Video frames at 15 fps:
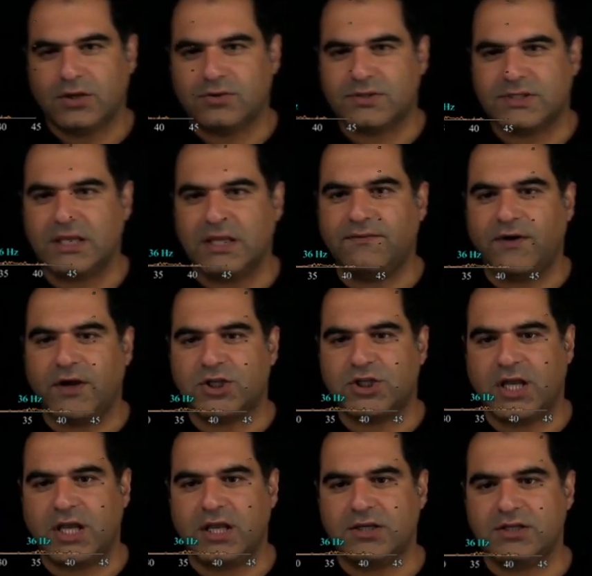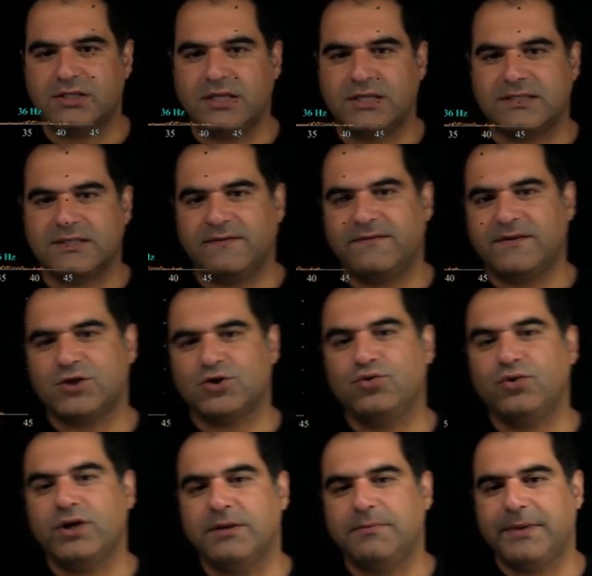You see, if I change the stiffness
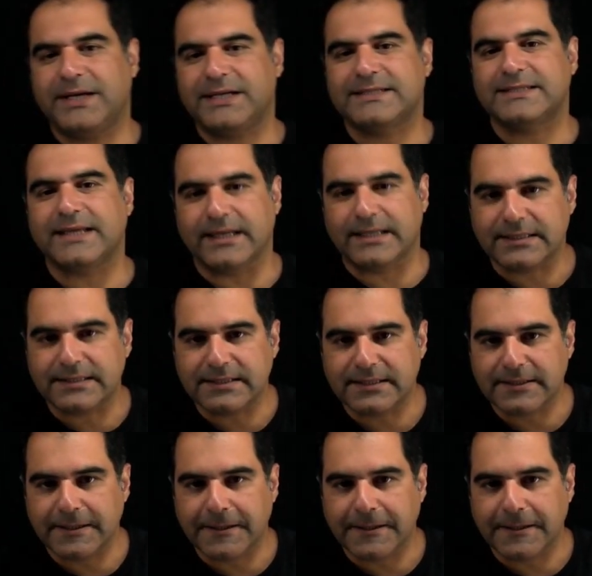20%,